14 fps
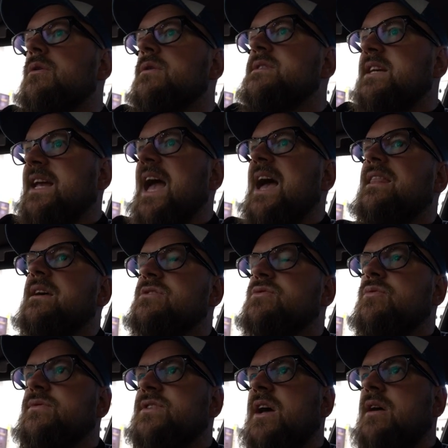to get that
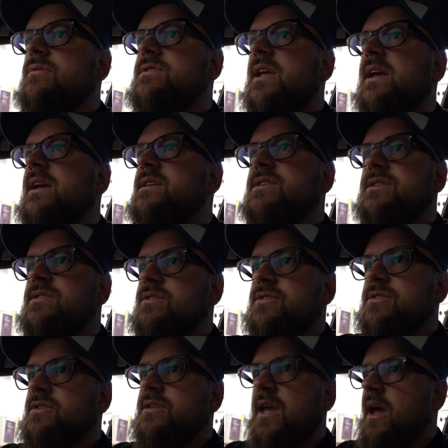sort of sound stage is
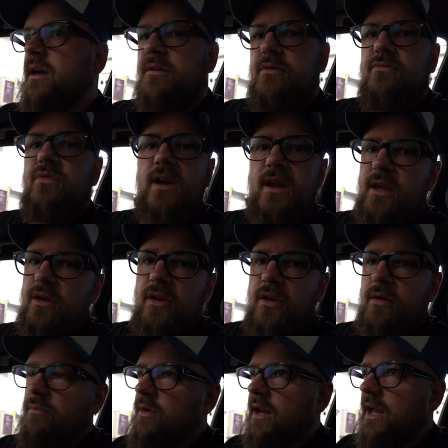just, yeah, really good.
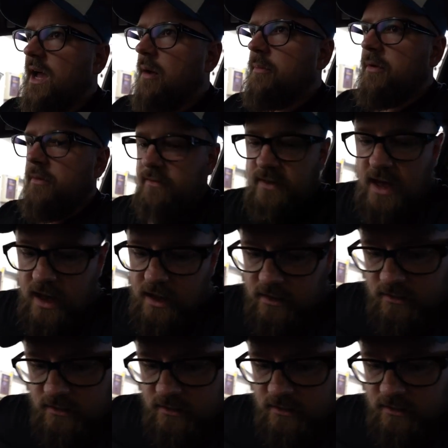I'm really happy with that.